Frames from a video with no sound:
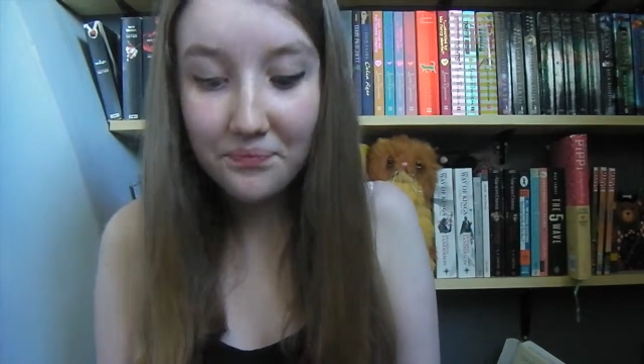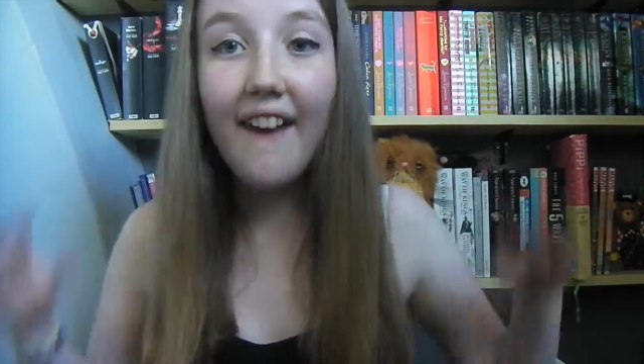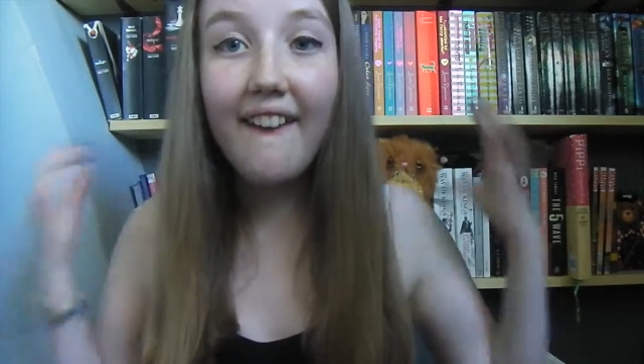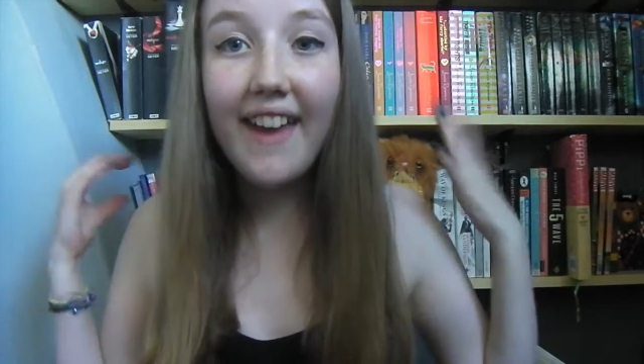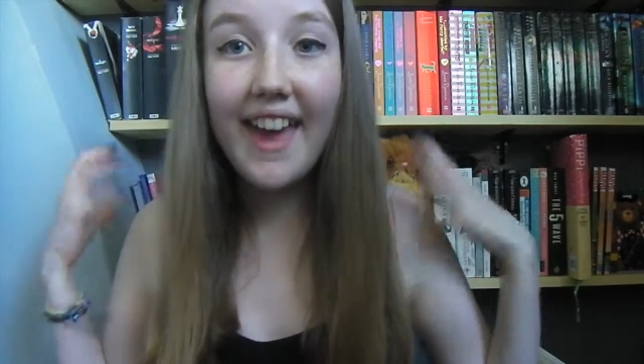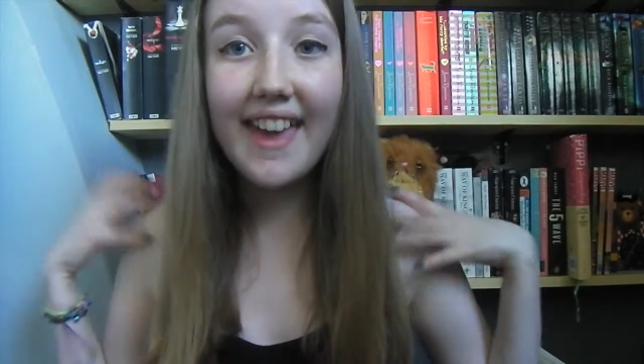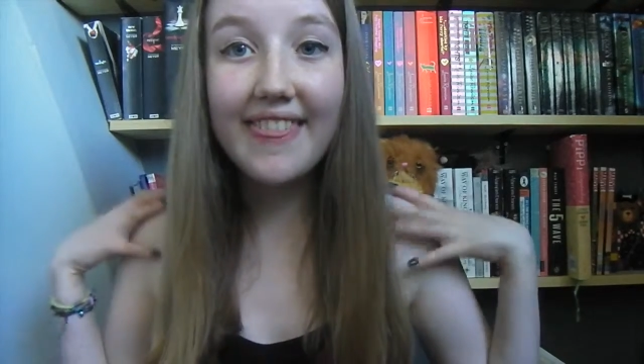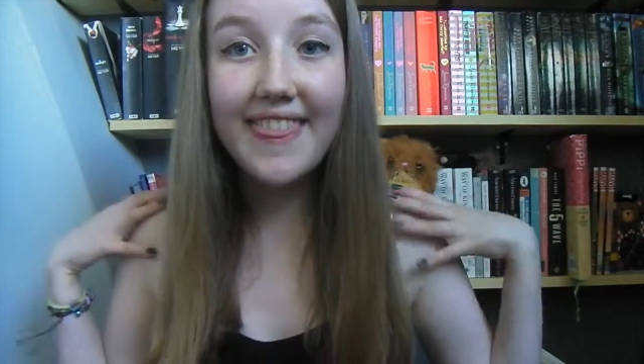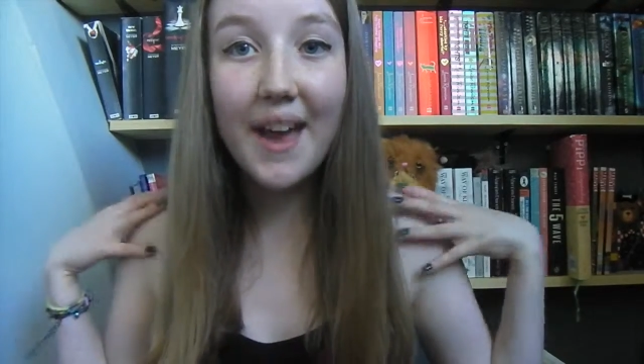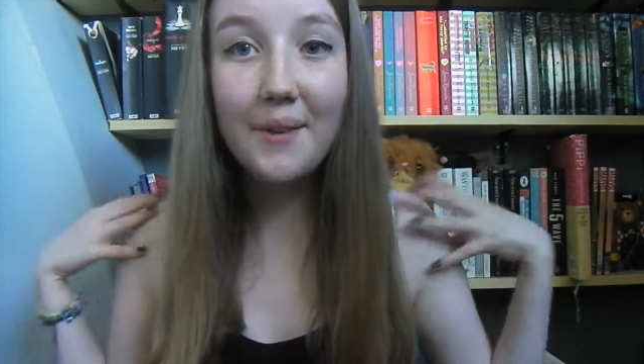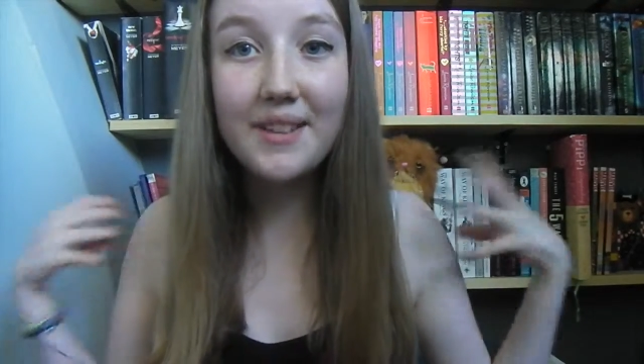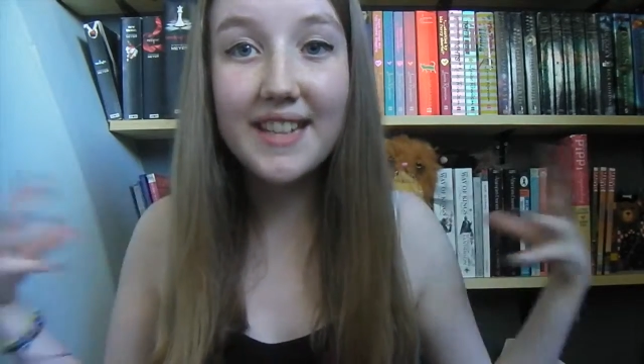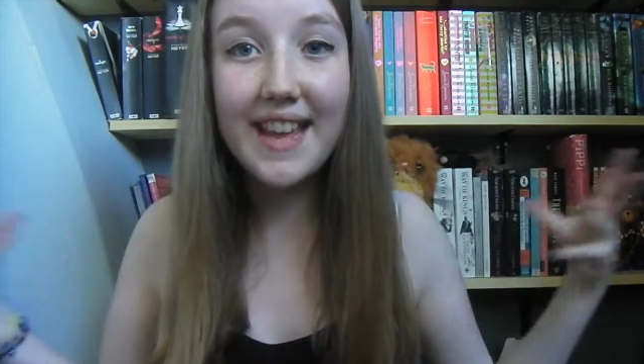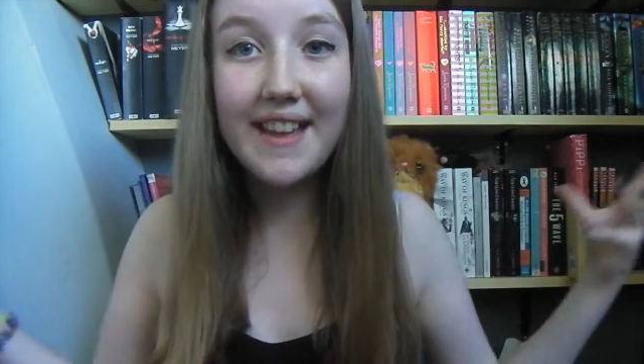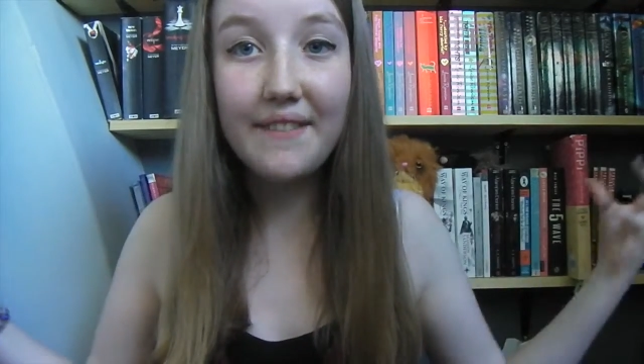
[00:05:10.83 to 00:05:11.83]
Okay, that
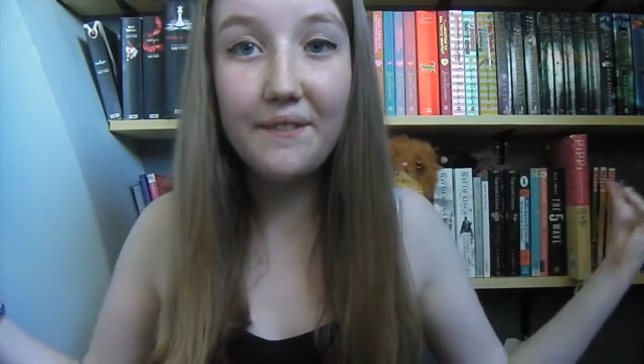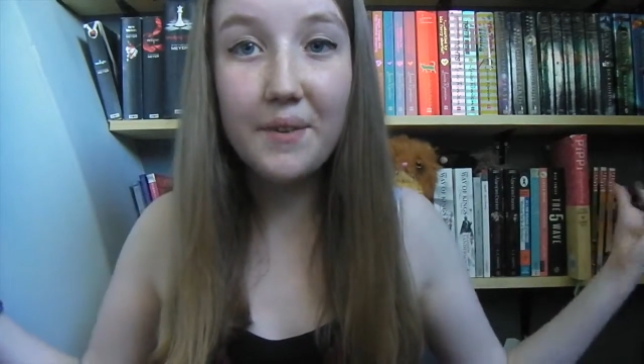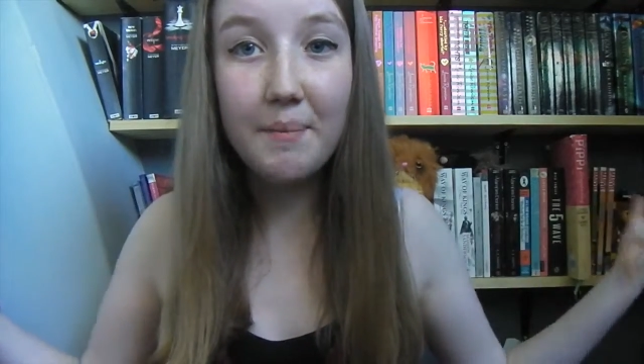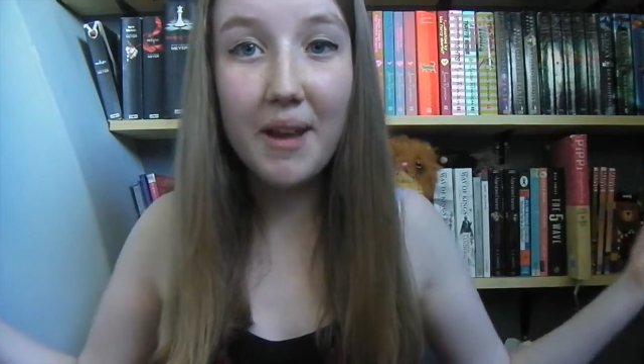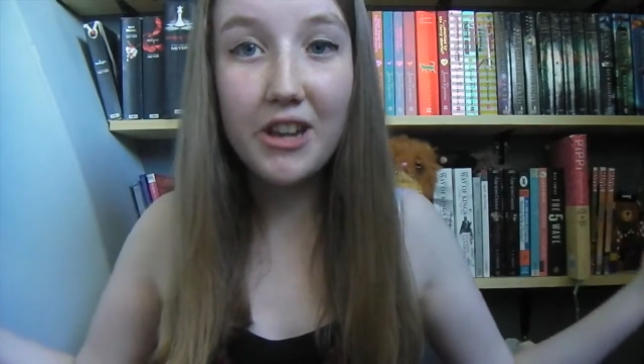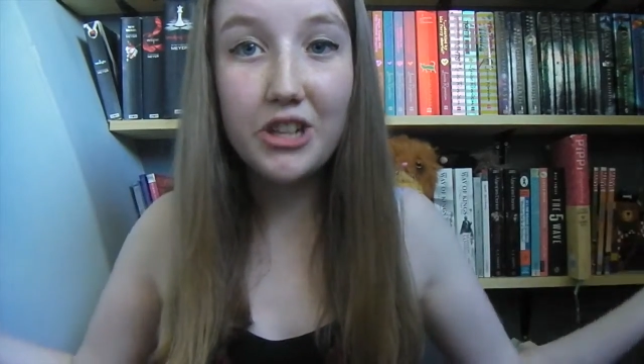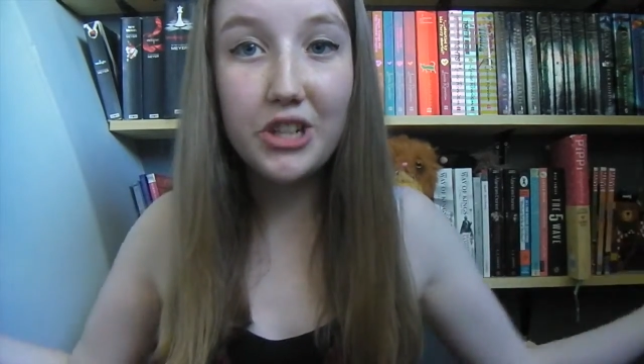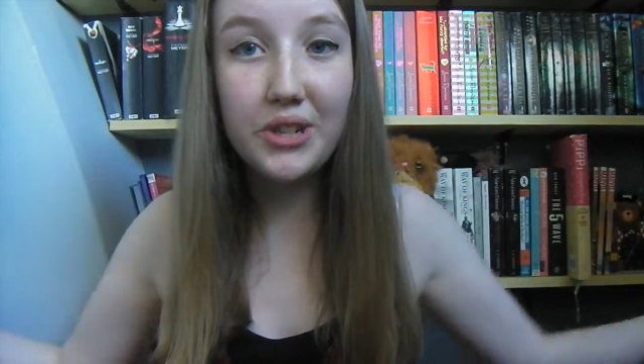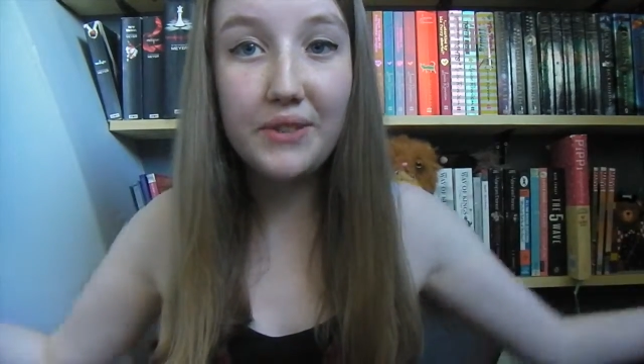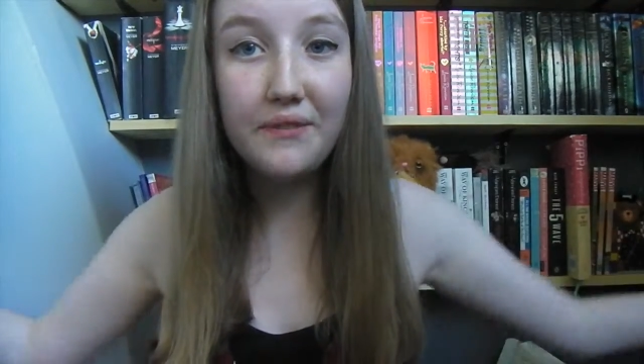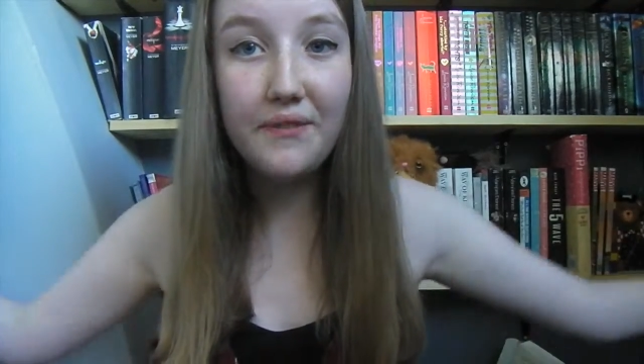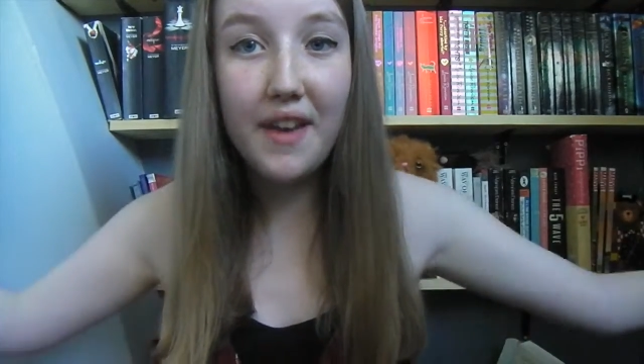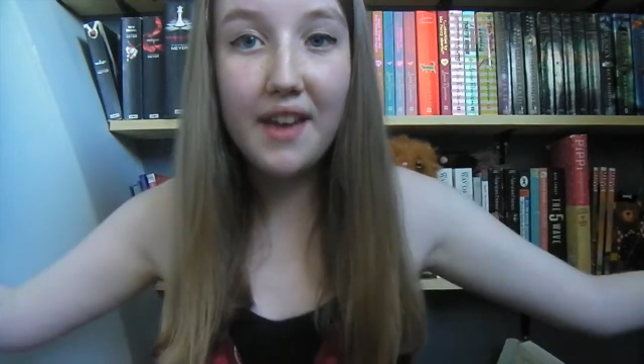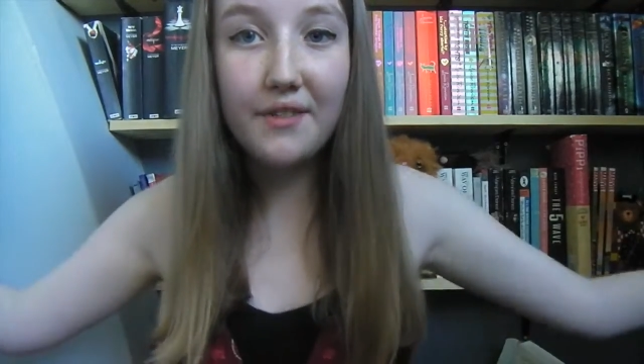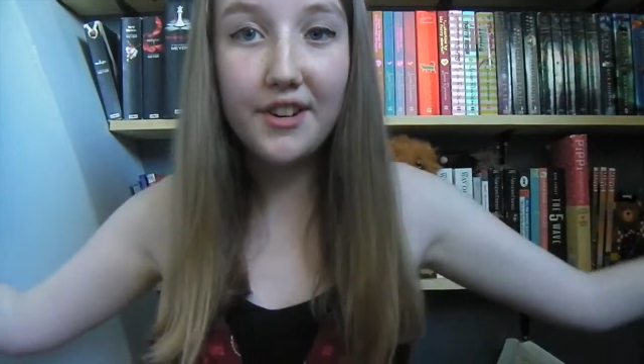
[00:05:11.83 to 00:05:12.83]
was it for my June
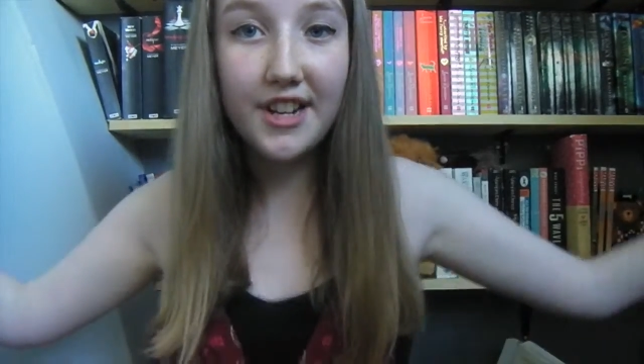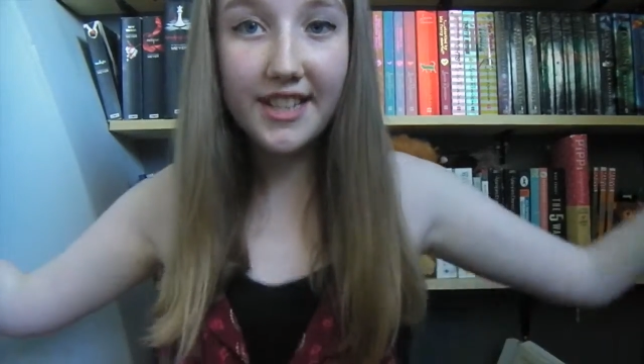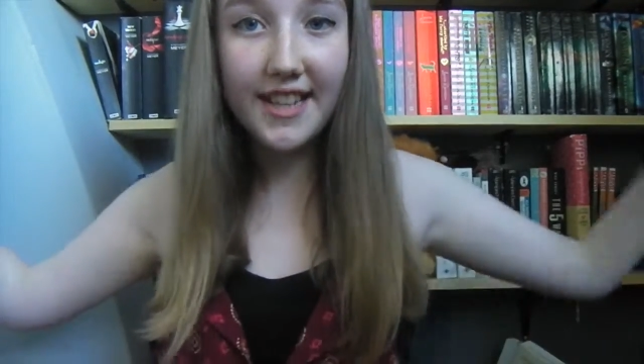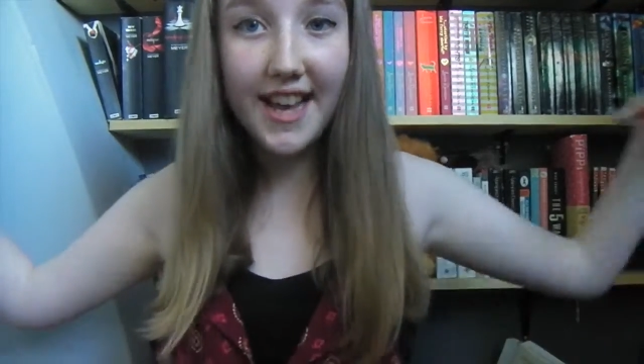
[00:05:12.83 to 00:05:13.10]
favourites.